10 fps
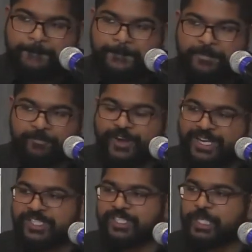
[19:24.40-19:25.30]

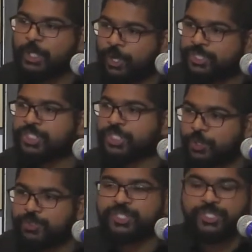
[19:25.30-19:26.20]
Friends, God
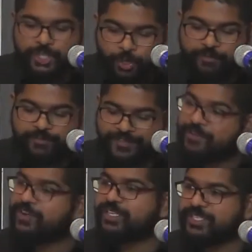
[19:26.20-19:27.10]
shows no
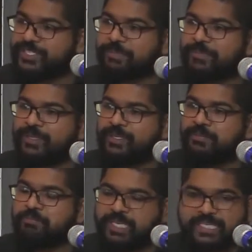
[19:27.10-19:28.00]
favoritism
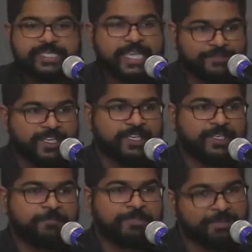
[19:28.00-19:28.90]
in saving
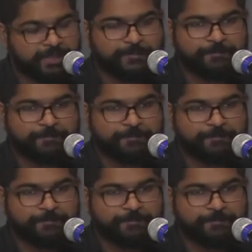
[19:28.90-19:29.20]
people.